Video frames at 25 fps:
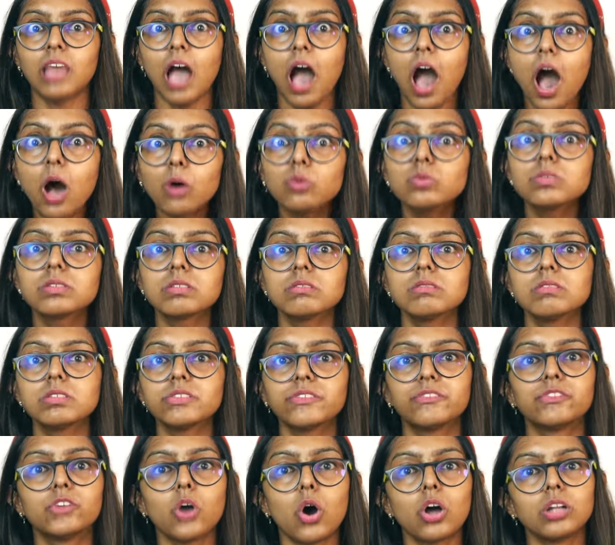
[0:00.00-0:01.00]
thousands
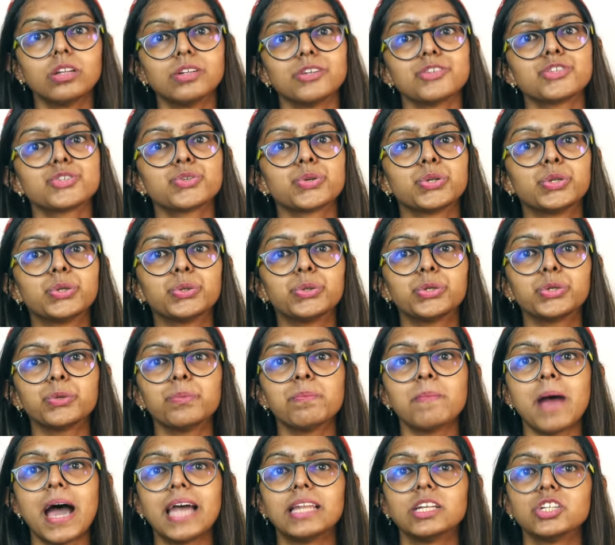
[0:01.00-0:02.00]
of dollars to YouTube
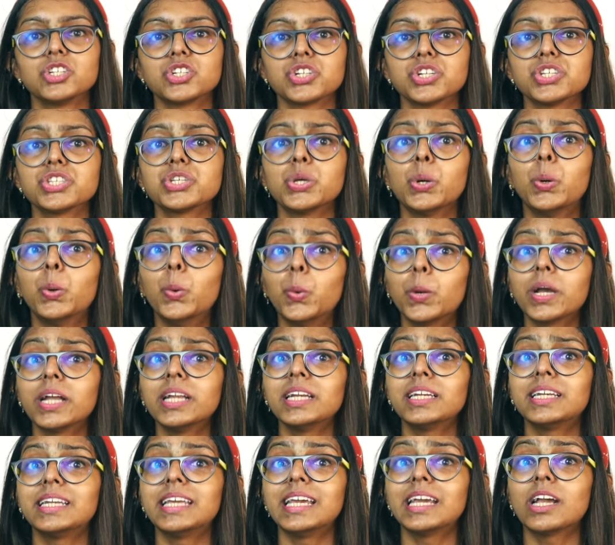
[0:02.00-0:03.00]
managers who
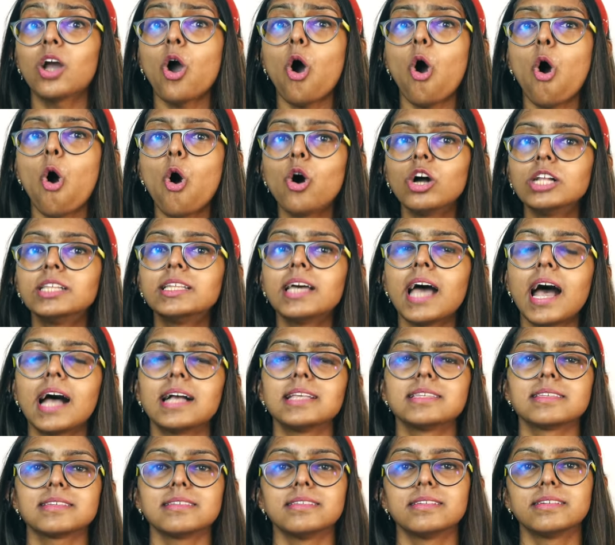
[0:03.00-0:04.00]
can take all the
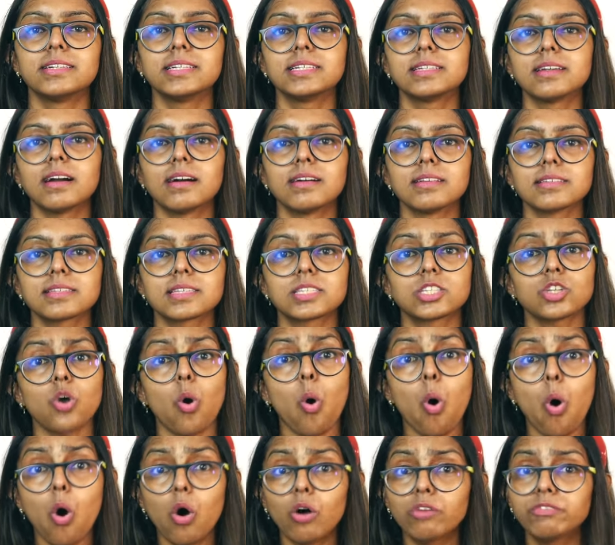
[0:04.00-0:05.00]
ancillary tasks
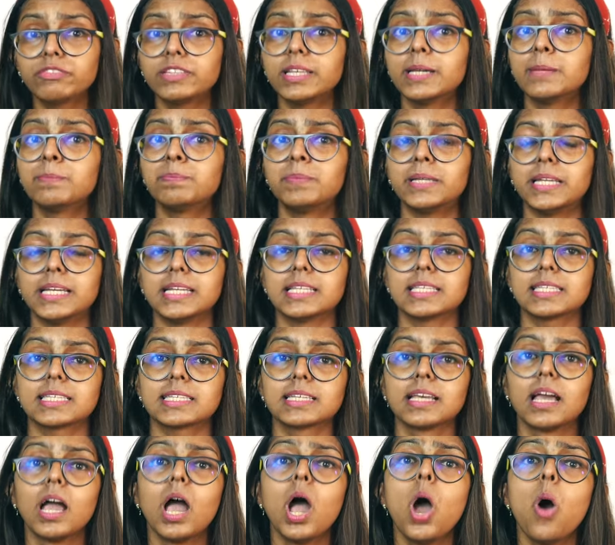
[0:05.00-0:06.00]
off their plates.
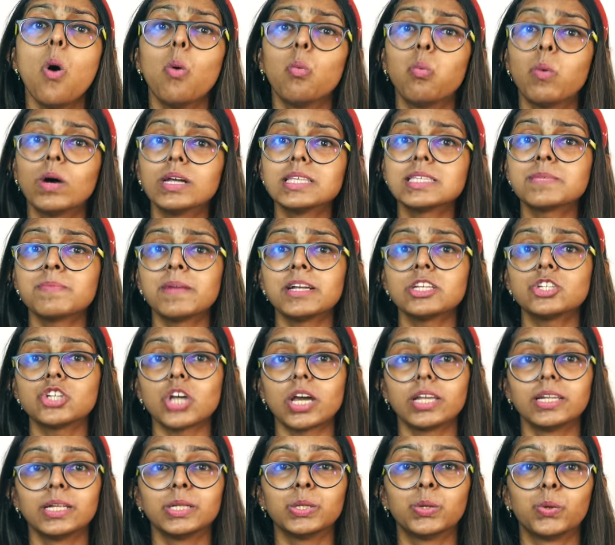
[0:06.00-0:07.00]
Once my
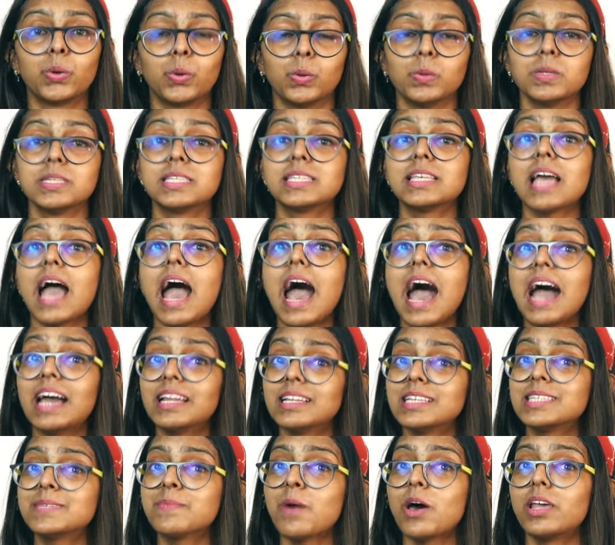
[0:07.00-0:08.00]
channel grows
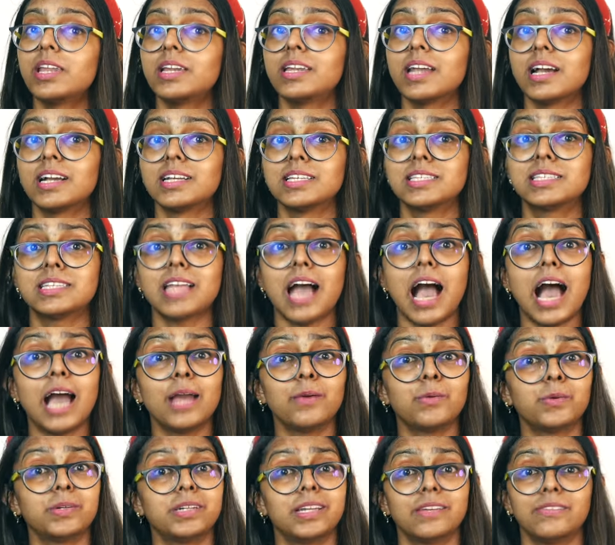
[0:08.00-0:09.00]
and is monetized, I
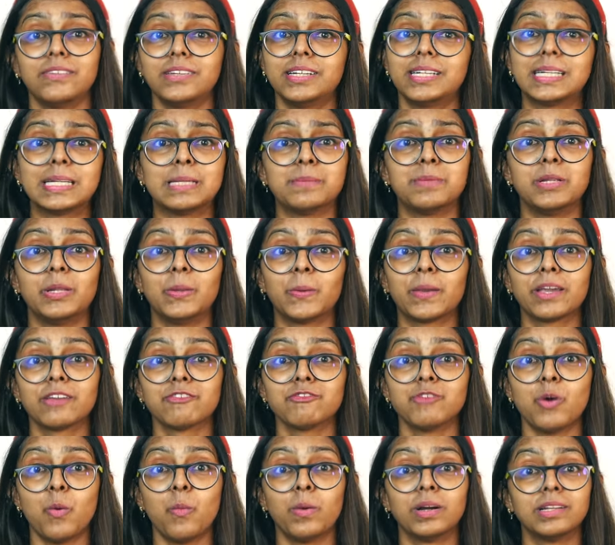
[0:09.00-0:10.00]
would definitely be looking
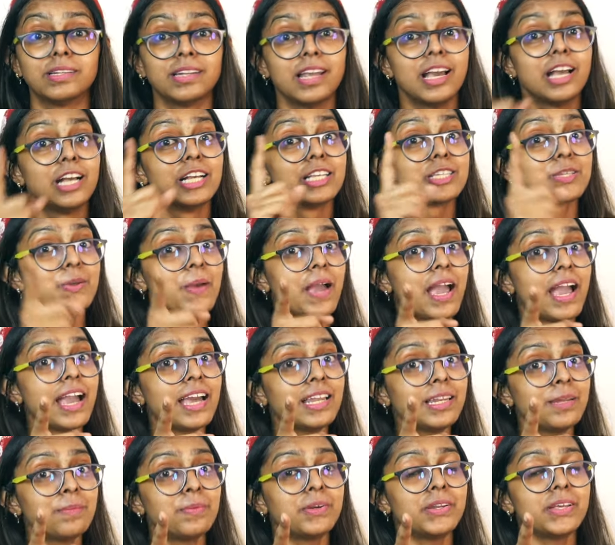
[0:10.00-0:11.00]
for one. So
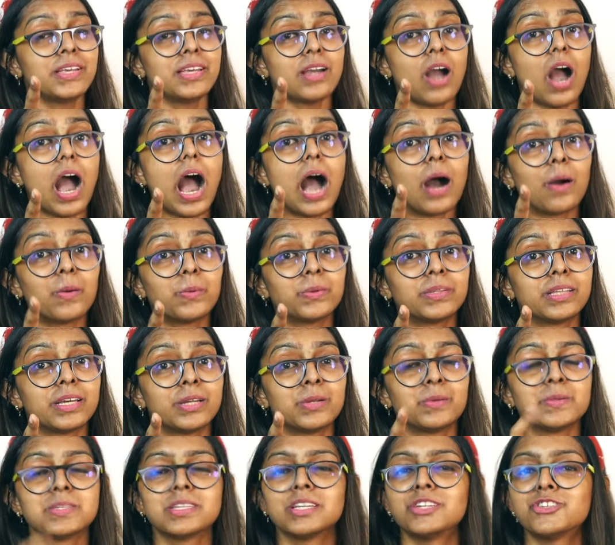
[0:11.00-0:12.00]
anybody out there
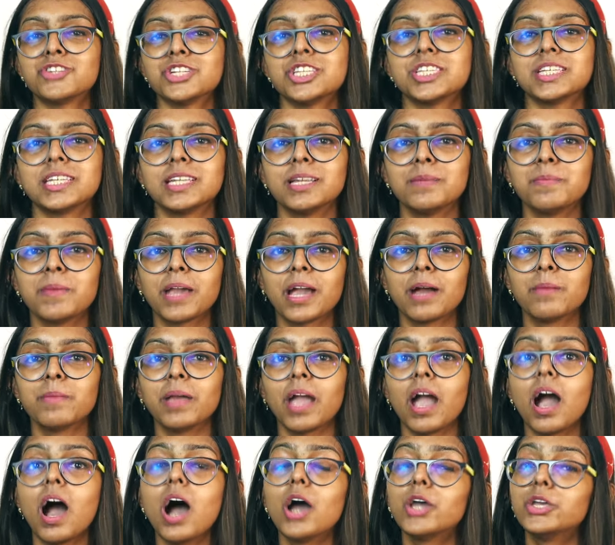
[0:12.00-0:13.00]
who's interested in
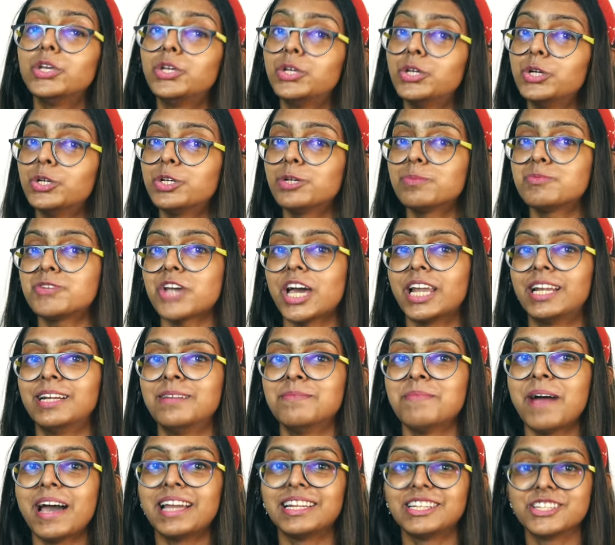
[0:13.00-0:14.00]
becoming a YouTube channel
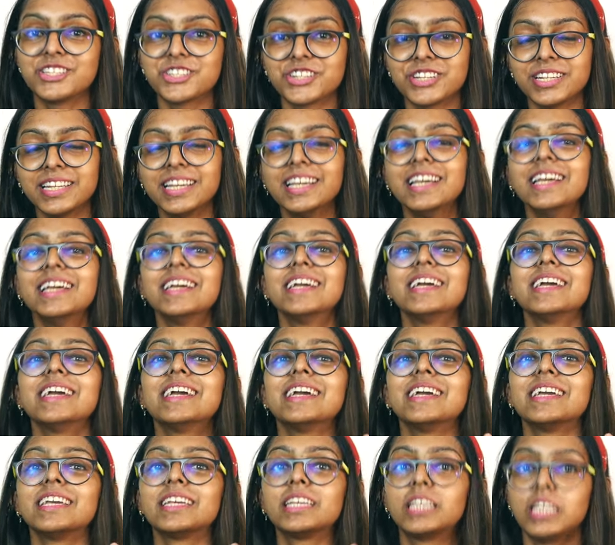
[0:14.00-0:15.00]
manager,
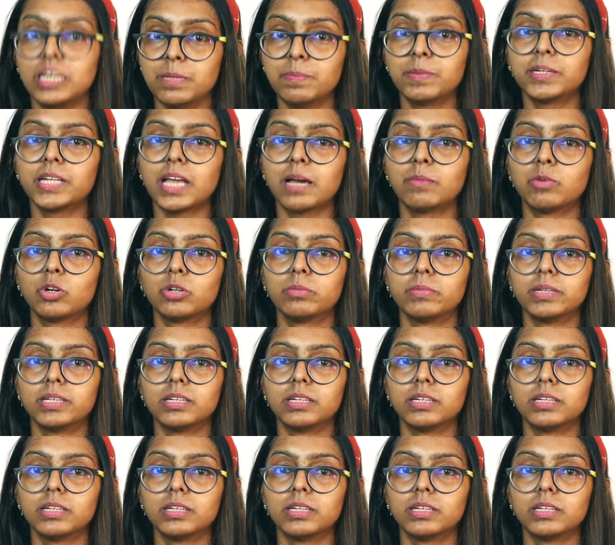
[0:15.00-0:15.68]
keep it ever.